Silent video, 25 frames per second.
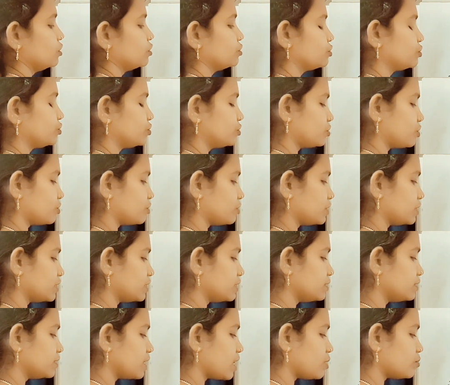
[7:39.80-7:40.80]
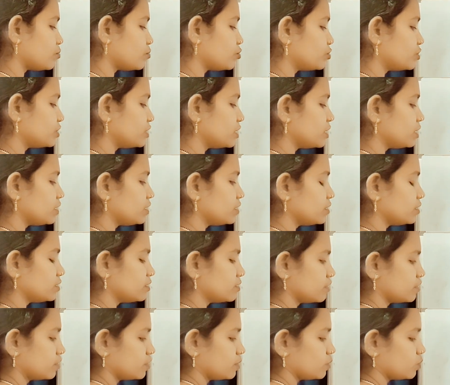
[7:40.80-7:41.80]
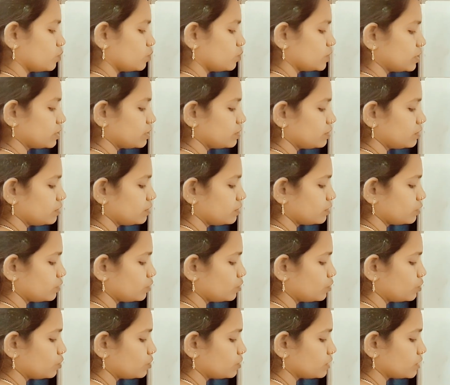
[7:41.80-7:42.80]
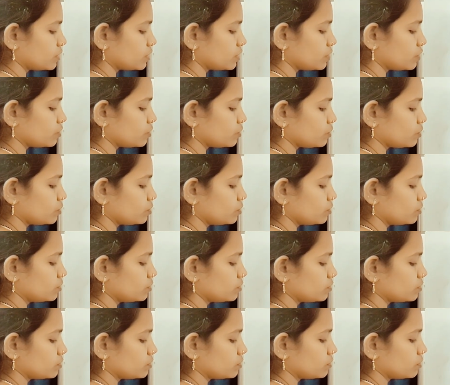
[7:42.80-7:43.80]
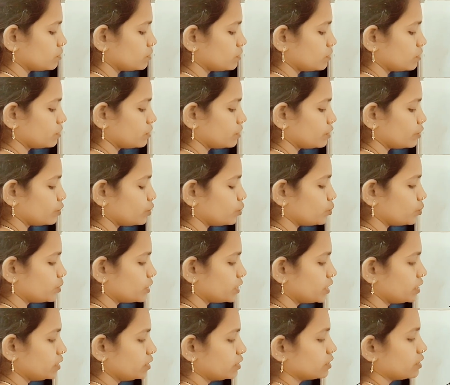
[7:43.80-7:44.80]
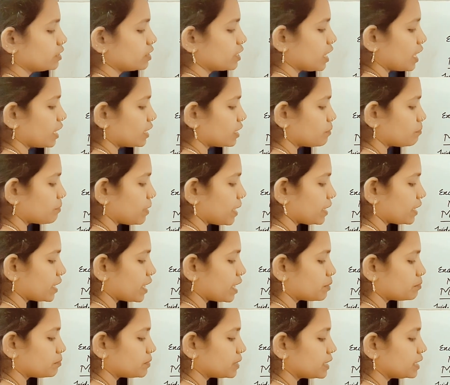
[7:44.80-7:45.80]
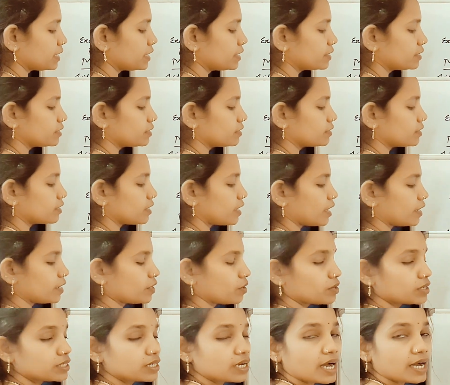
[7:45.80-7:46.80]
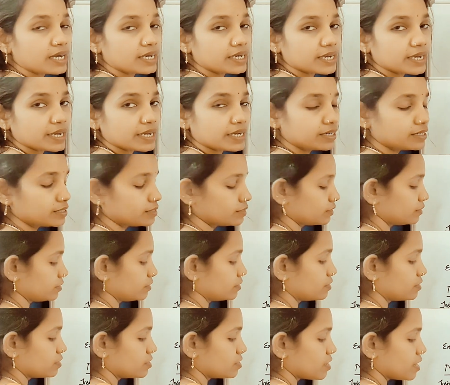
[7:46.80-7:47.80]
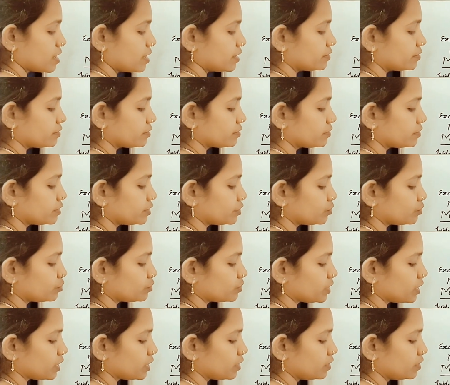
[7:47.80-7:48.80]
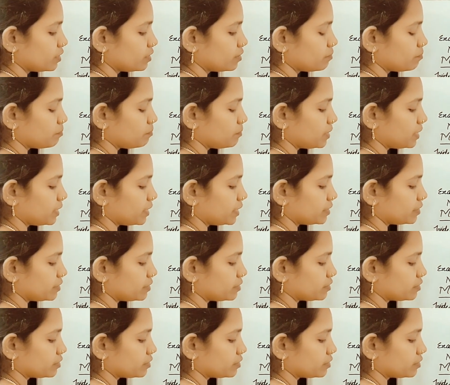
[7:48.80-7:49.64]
So now this ammonia will goes into urine and the bicarbonate ion again enters into the blood.